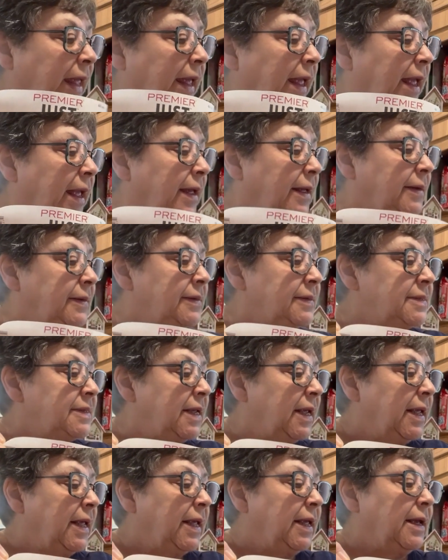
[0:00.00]
and
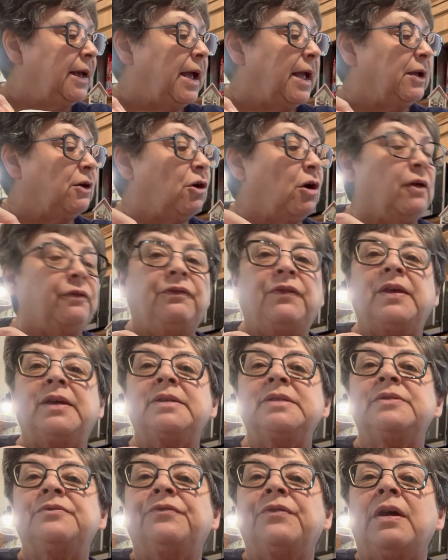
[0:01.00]
I got
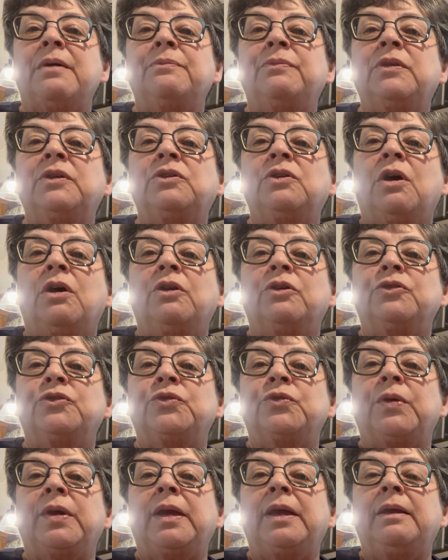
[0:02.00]
this from the Dollar
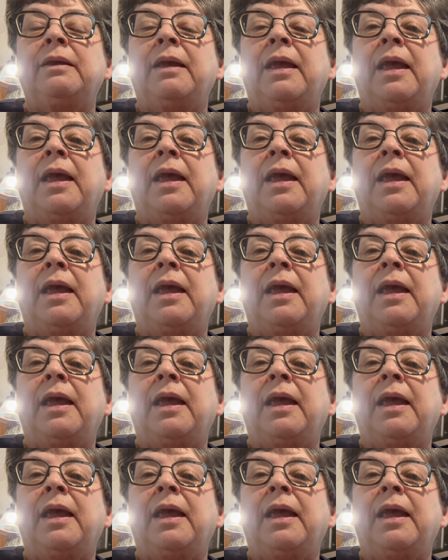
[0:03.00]
Tree,